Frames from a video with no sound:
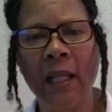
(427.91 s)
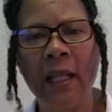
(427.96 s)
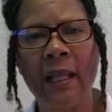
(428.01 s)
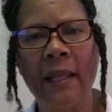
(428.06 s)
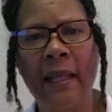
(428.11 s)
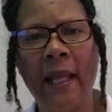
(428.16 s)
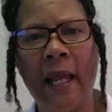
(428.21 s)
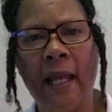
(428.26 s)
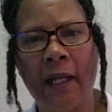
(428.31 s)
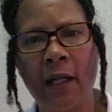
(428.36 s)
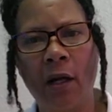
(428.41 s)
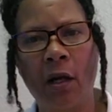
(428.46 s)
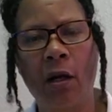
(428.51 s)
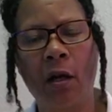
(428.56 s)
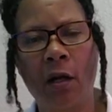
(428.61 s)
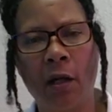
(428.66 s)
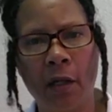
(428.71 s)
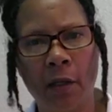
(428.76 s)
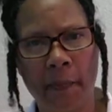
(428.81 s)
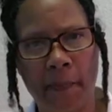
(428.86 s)
that
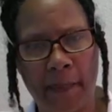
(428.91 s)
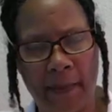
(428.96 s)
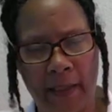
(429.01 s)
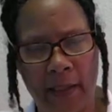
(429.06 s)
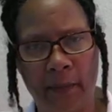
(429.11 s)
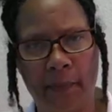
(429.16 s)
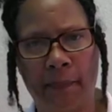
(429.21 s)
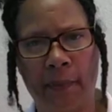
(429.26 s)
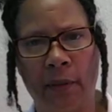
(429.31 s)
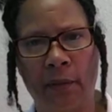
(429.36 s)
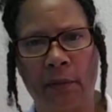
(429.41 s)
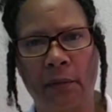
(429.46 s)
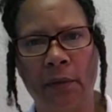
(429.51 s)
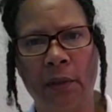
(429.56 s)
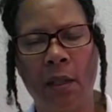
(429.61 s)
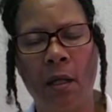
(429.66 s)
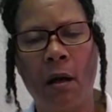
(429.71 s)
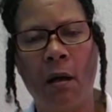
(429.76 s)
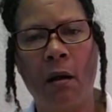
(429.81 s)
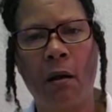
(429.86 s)
her people
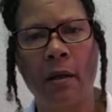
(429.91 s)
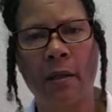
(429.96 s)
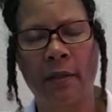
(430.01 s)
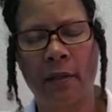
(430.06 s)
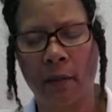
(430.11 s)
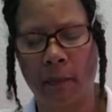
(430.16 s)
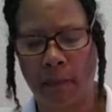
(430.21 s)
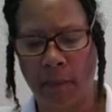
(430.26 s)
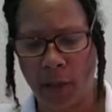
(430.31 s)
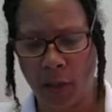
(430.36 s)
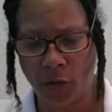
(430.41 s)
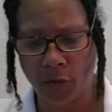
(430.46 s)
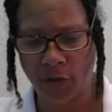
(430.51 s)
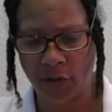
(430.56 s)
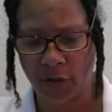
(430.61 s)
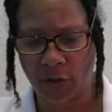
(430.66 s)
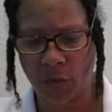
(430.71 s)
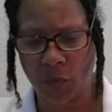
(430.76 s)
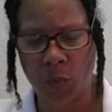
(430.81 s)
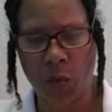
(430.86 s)
are supposed
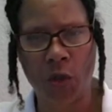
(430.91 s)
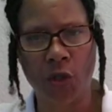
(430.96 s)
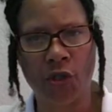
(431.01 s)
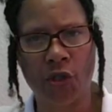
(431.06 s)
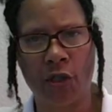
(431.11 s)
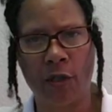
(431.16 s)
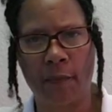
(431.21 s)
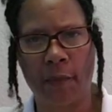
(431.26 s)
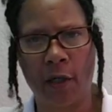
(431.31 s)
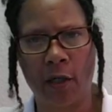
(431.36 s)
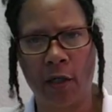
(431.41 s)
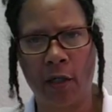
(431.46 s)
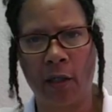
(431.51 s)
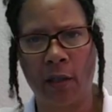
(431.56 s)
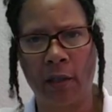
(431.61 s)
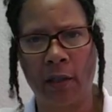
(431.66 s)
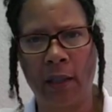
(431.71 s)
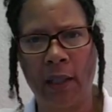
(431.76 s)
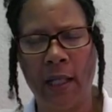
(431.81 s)
to worship her,